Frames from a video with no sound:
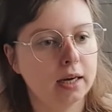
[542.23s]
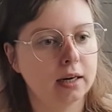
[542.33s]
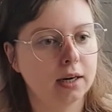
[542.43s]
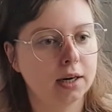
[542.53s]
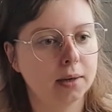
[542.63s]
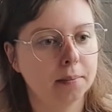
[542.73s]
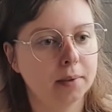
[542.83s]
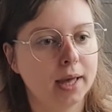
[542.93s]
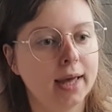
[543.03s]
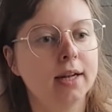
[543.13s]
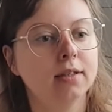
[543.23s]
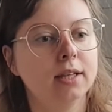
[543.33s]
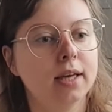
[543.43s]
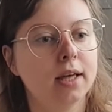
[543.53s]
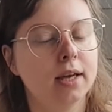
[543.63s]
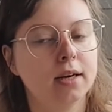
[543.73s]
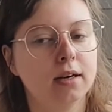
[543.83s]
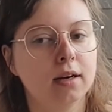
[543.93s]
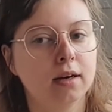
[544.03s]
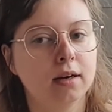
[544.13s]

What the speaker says: And then